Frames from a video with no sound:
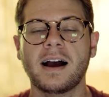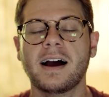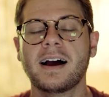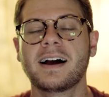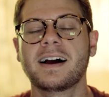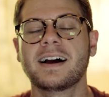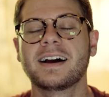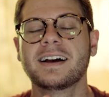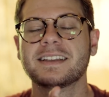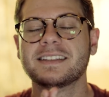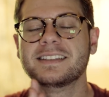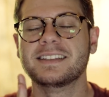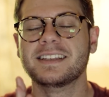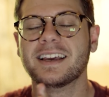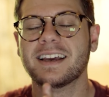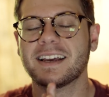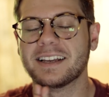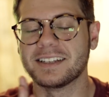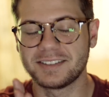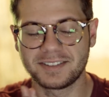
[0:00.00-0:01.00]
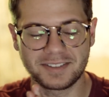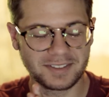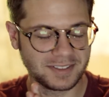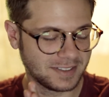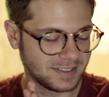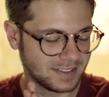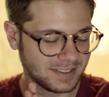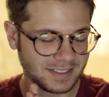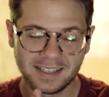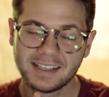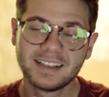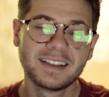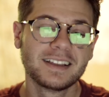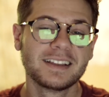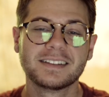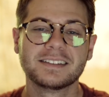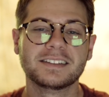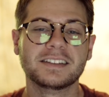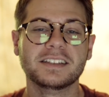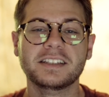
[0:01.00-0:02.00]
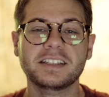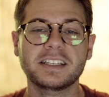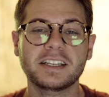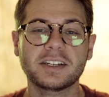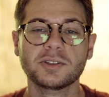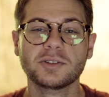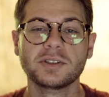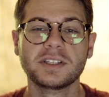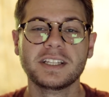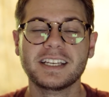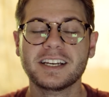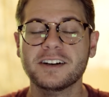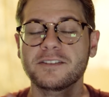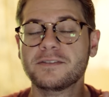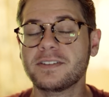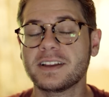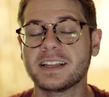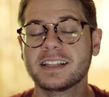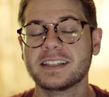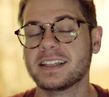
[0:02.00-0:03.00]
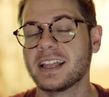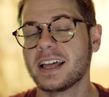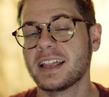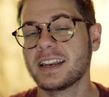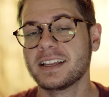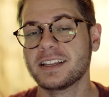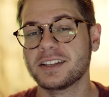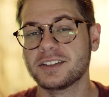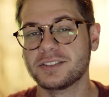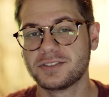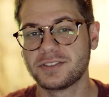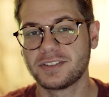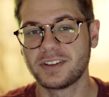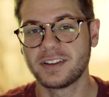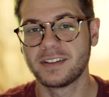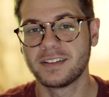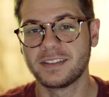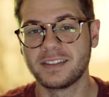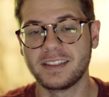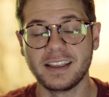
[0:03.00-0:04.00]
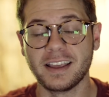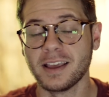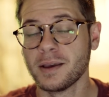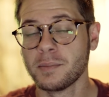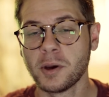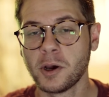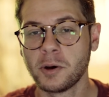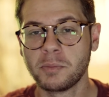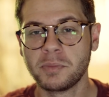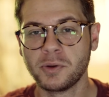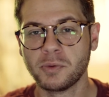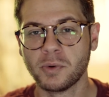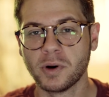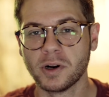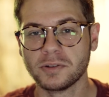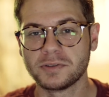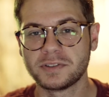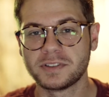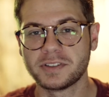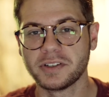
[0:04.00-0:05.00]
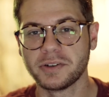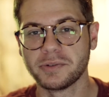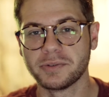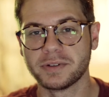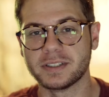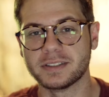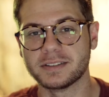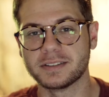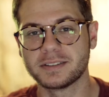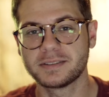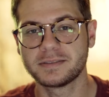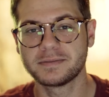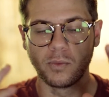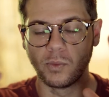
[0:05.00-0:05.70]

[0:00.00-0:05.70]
Ah, yes. The yearly event that is the MLB World Series,